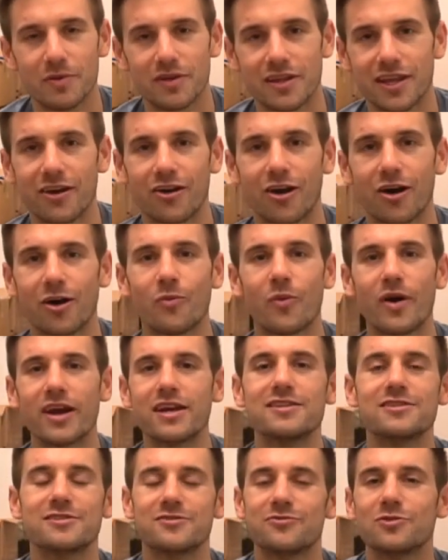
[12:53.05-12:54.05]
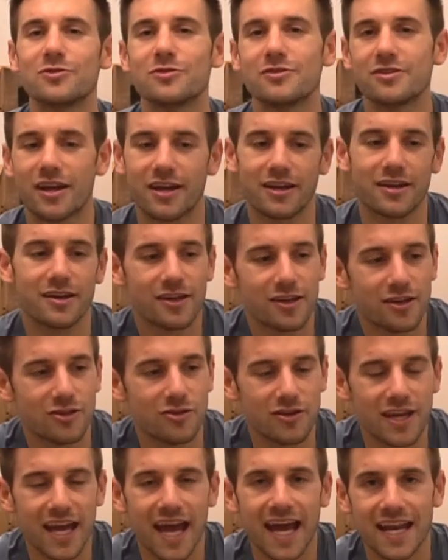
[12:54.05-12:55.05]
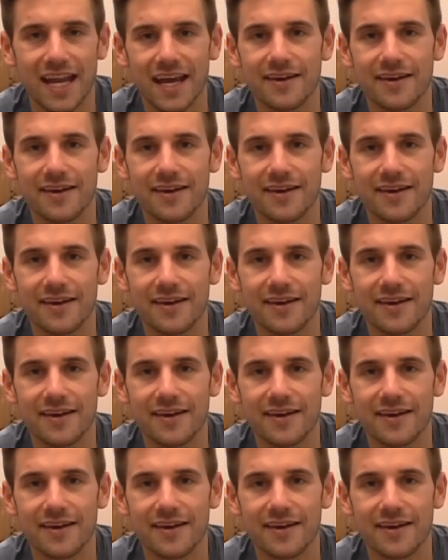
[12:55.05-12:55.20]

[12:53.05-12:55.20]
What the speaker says: But there are ways for you, like you can